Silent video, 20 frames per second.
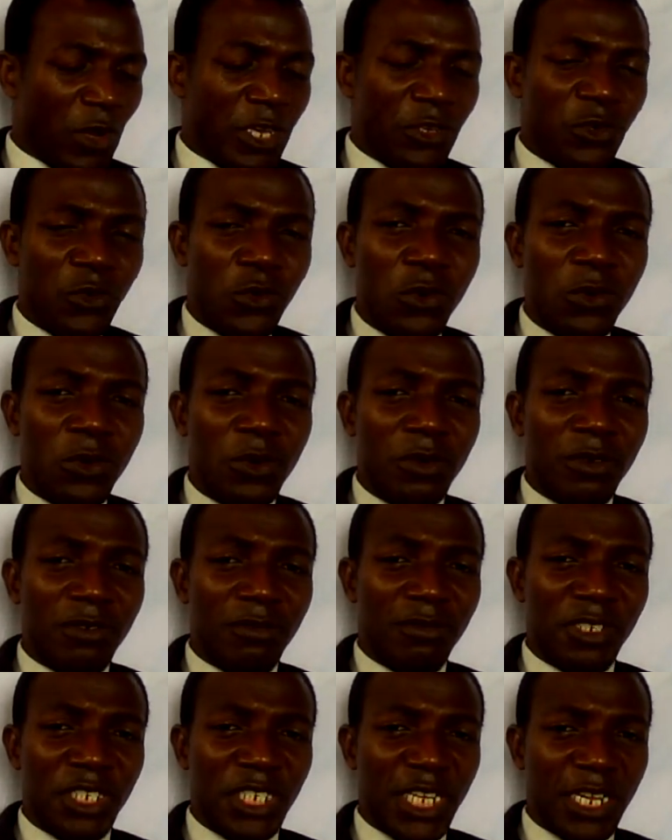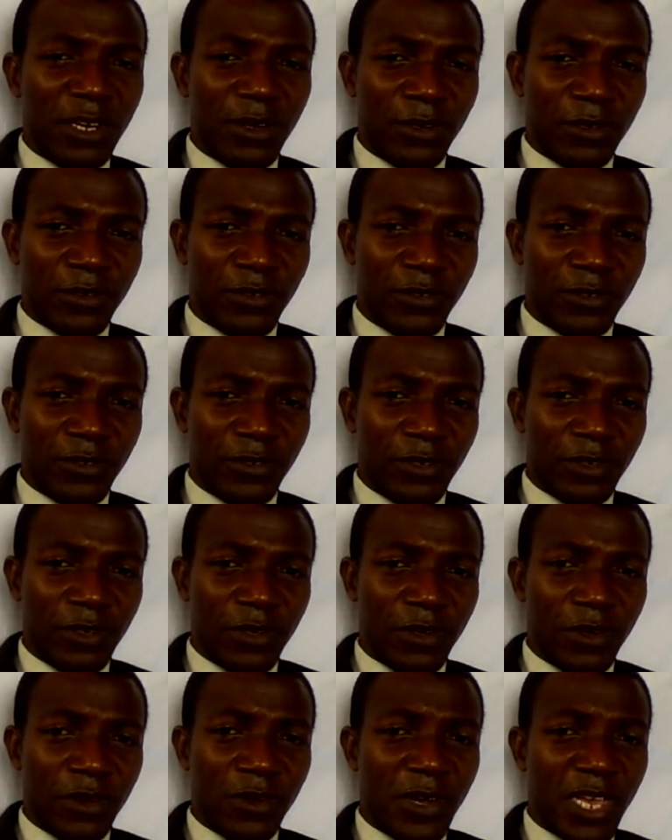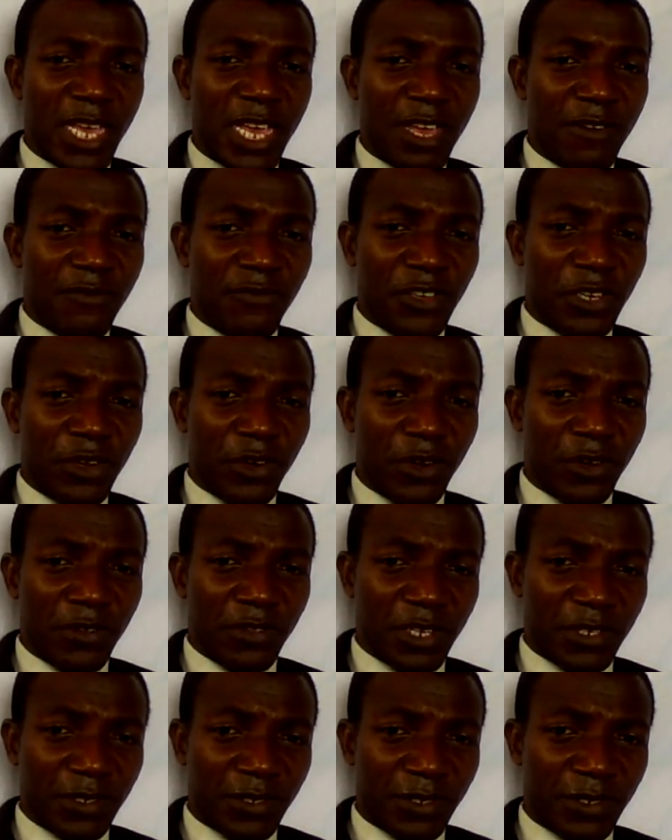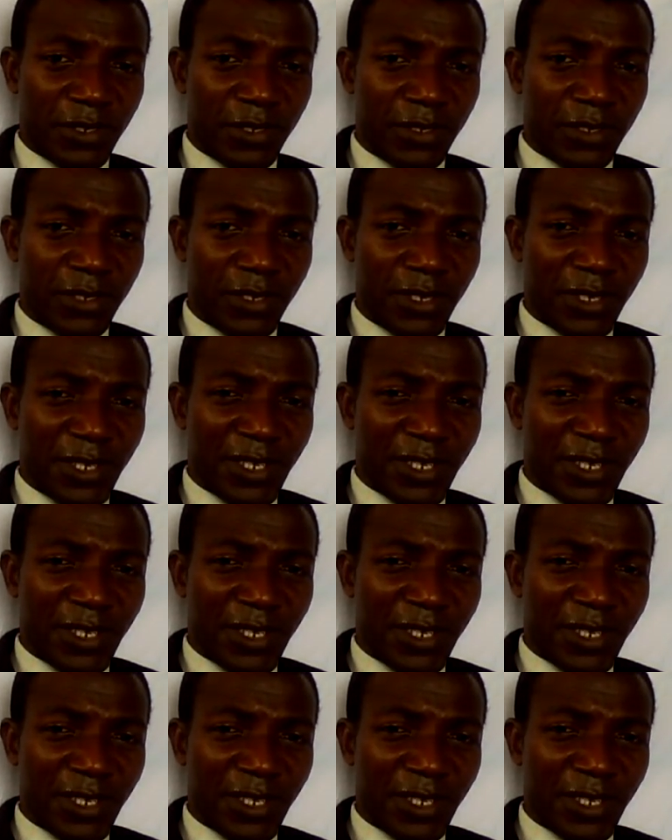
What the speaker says: When you jealous or envy others,